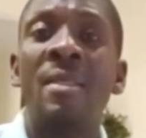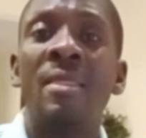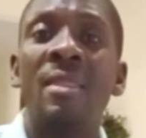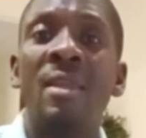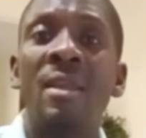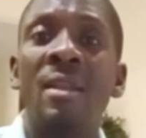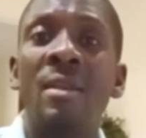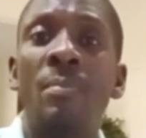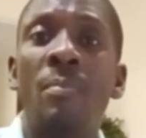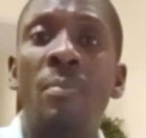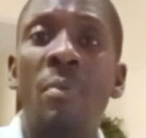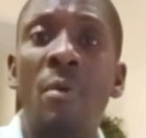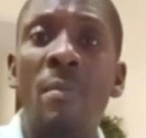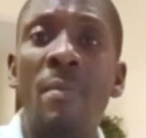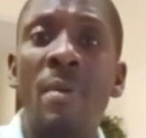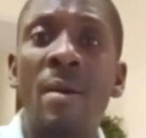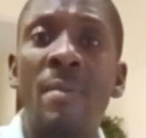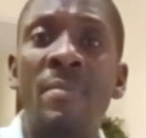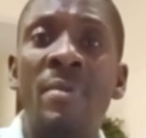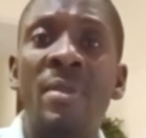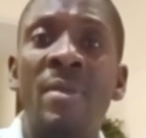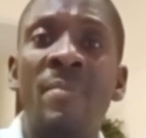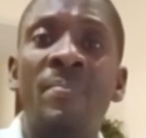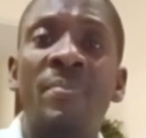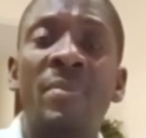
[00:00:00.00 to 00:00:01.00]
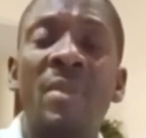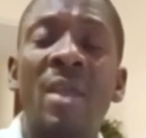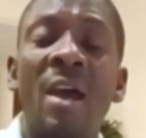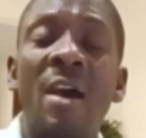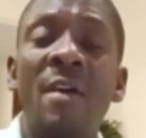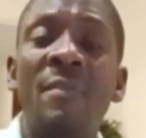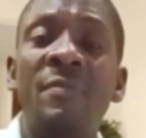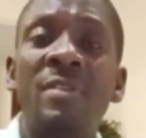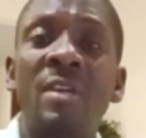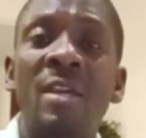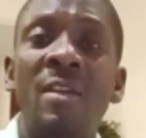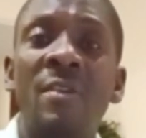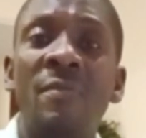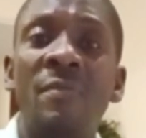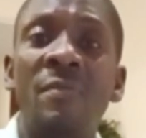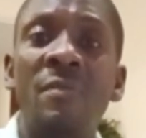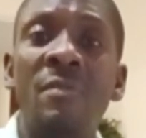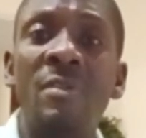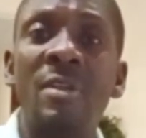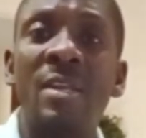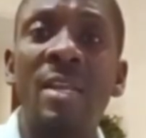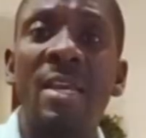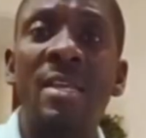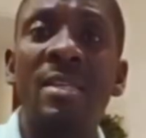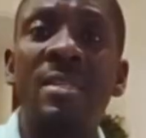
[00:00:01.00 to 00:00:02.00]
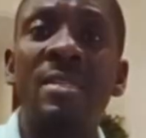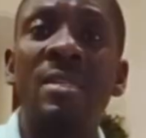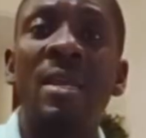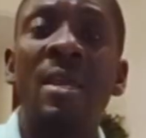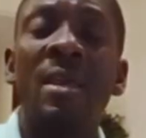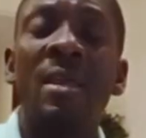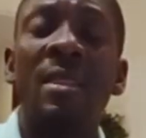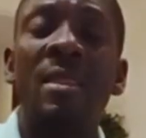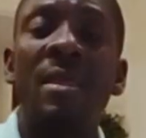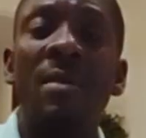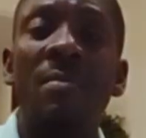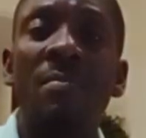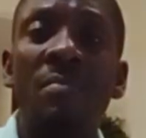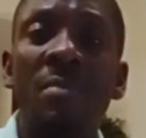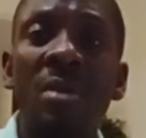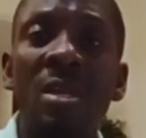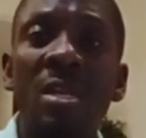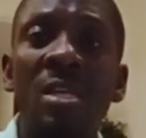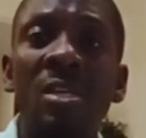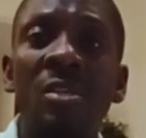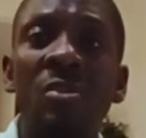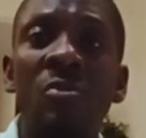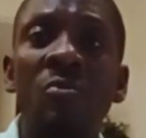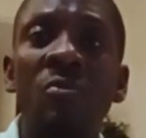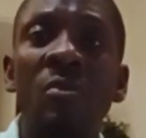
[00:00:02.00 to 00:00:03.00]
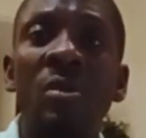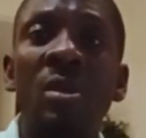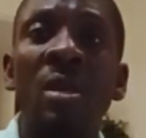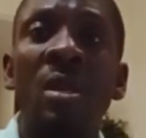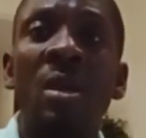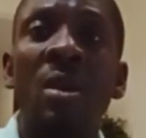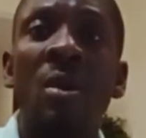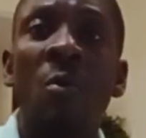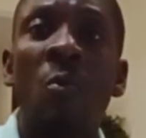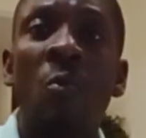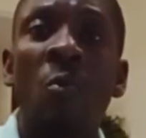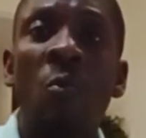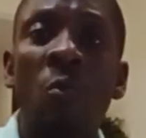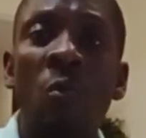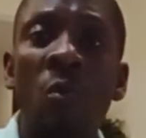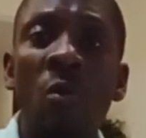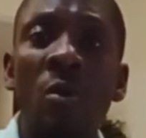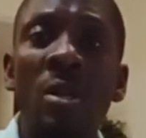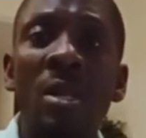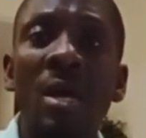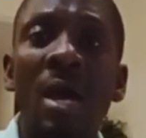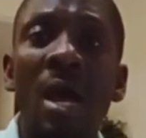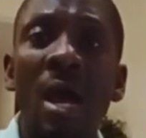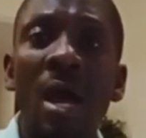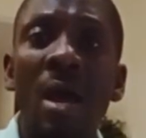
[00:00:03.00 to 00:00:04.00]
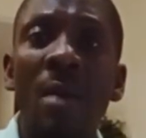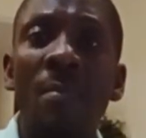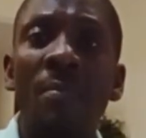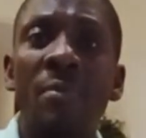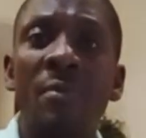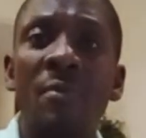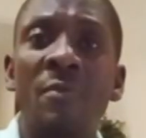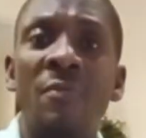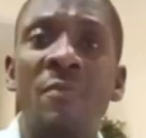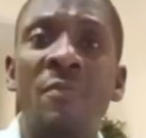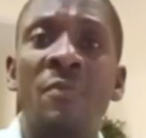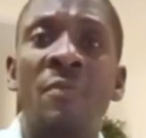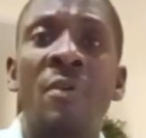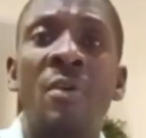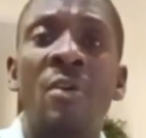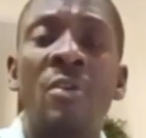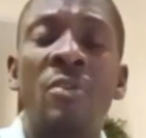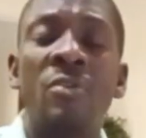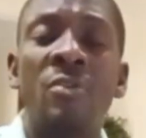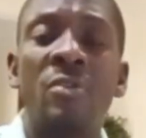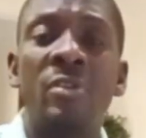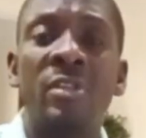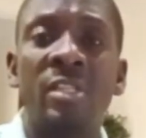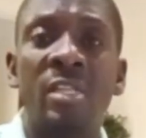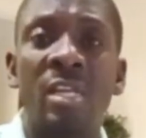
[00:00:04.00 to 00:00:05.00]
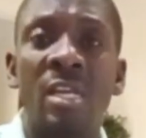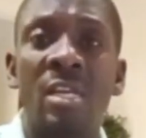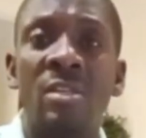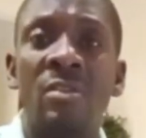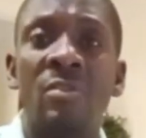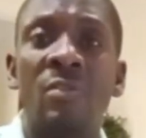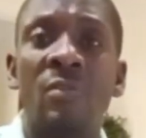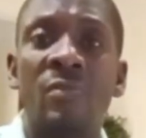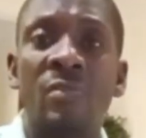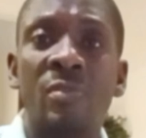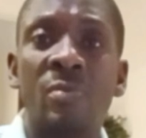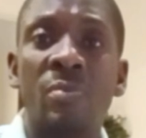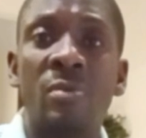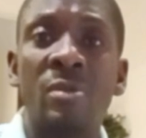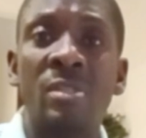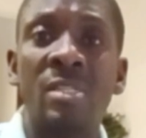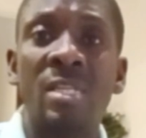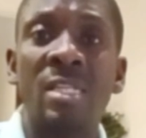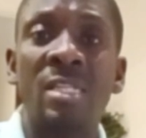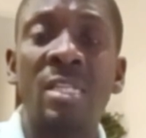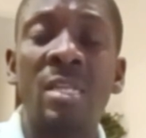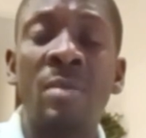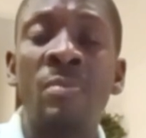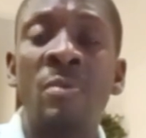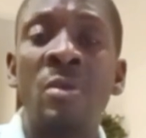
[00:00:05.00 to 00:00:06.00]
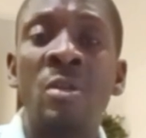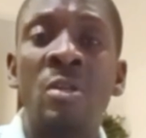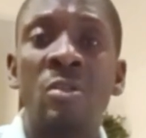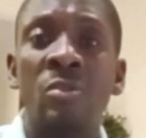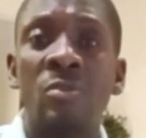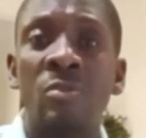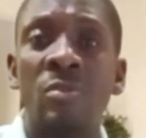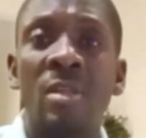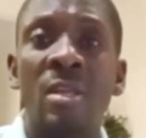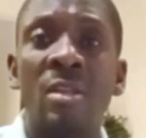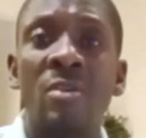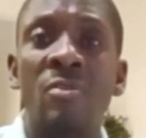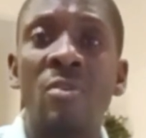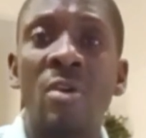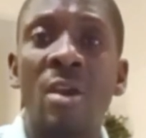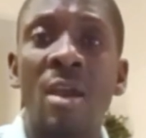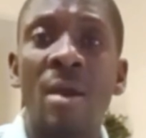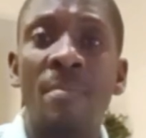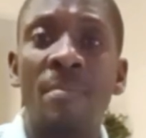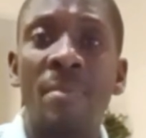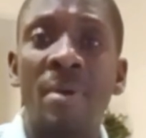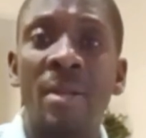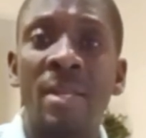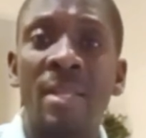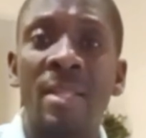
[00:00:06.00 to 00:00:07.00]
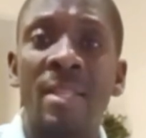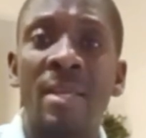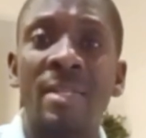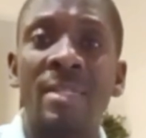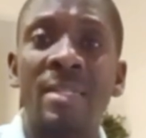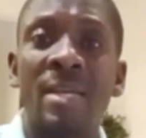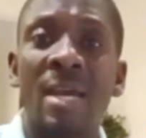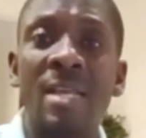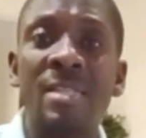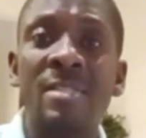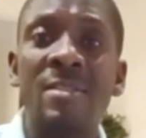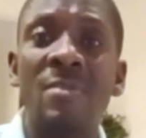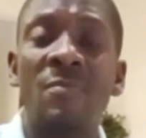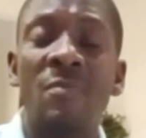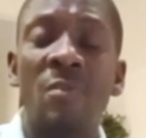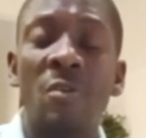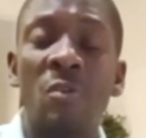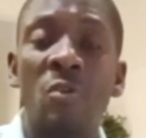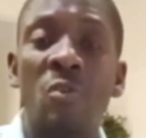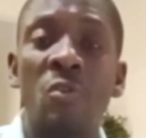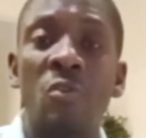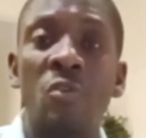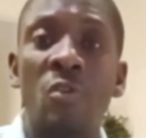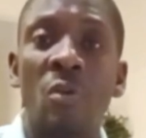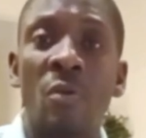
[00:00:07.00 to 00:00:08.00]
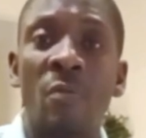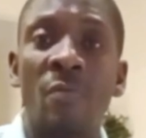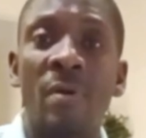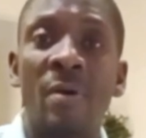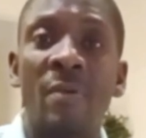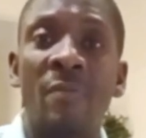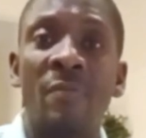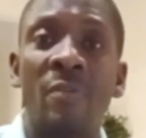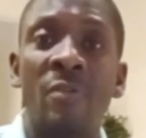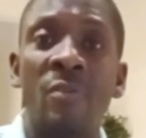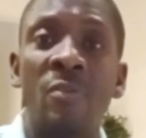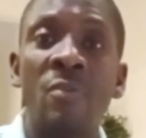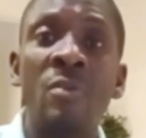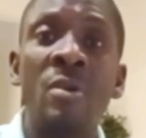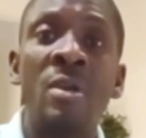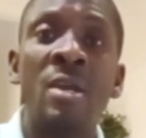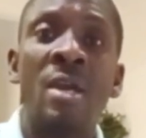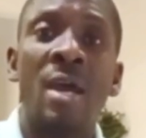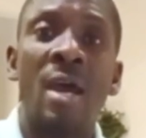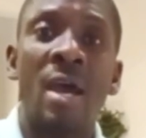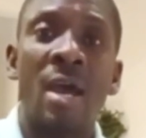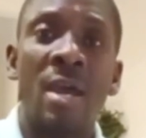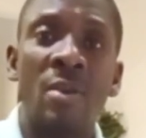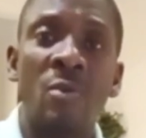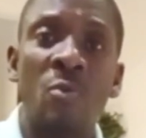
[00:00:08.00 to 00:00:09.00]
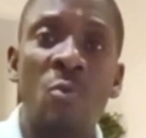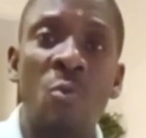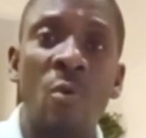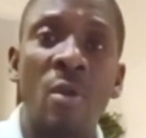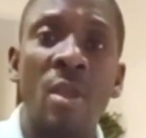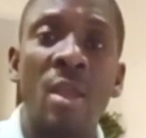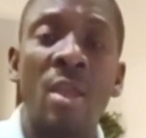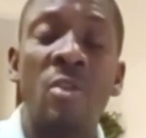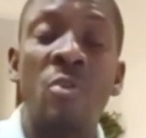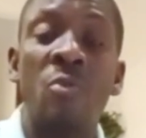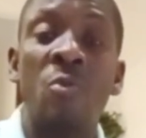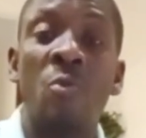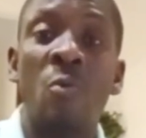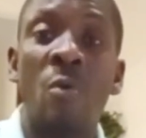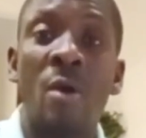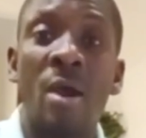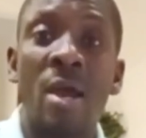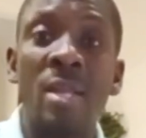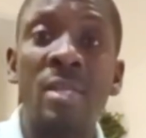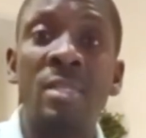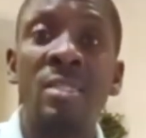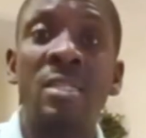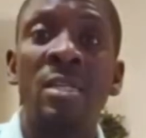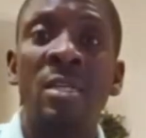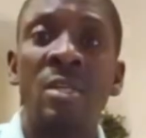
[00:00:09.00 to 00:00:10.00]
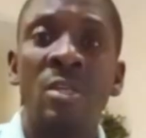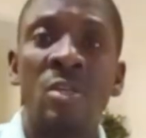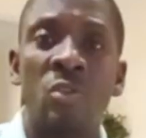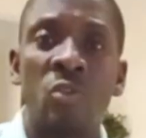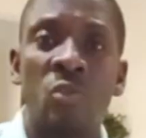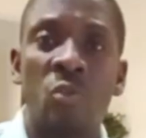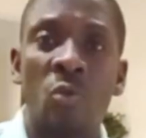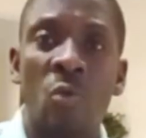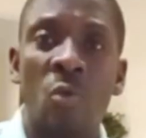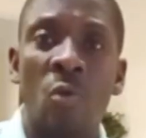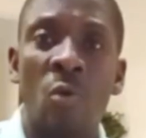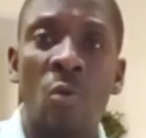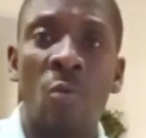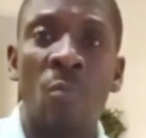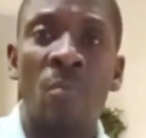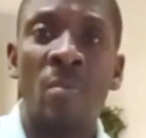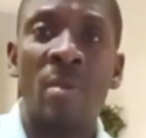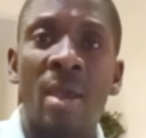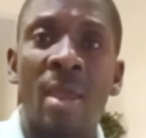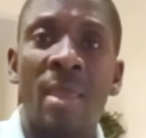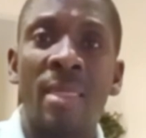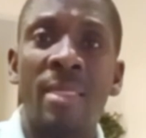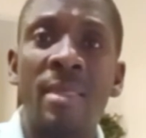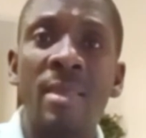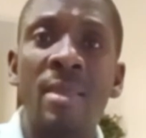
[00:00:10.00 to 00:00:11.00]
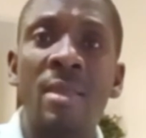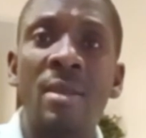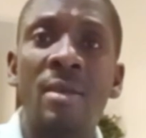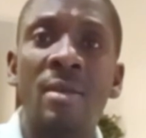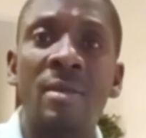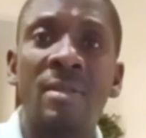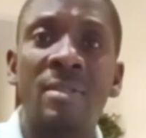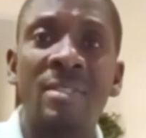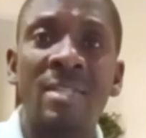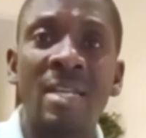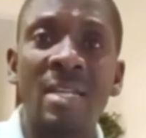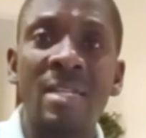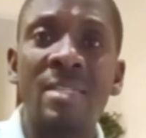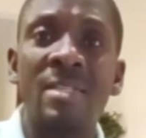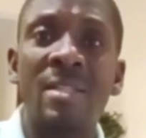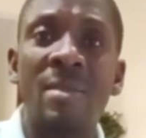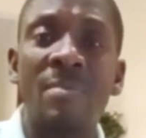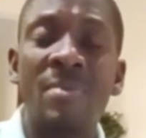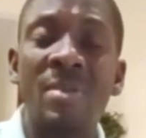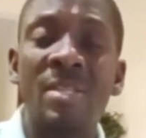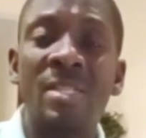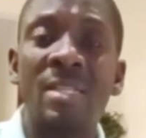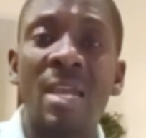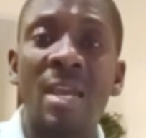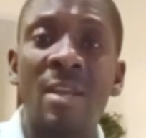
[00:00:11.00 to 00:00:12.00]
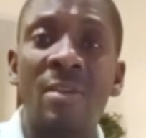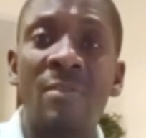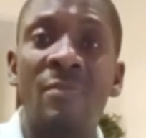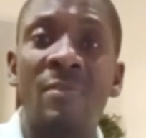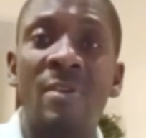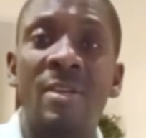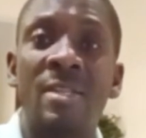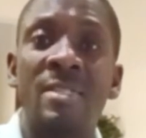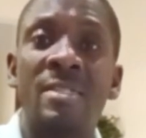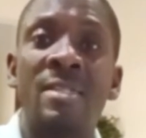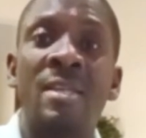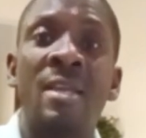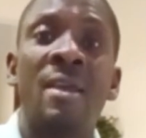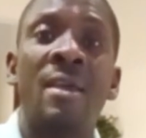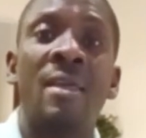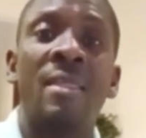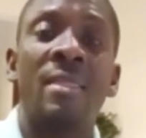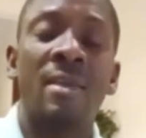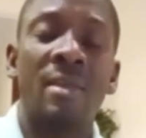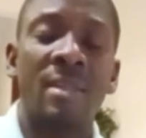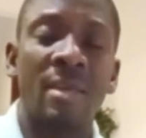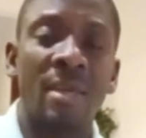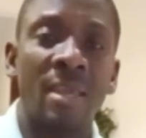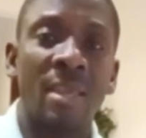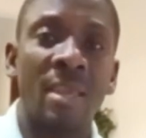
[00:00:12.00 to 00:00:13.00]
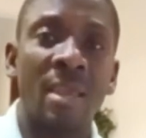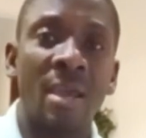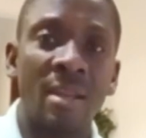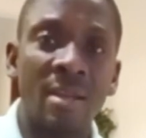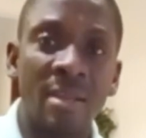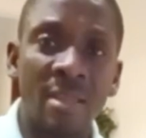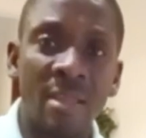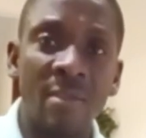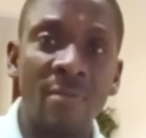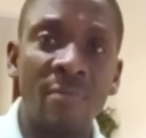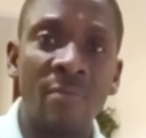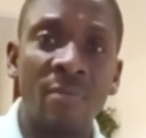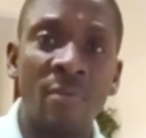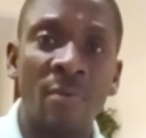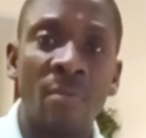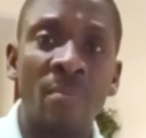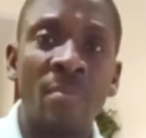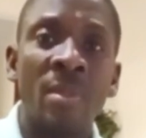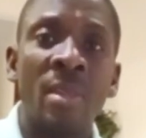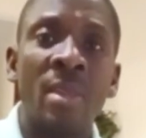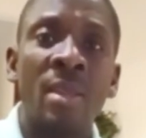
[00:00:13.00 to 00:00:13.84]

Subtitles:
Then probably after a few days, the ministry will approve your change of sponsorship to the new company that has a very good offer for you and where you want to go. I think that is the best advice that I can give you.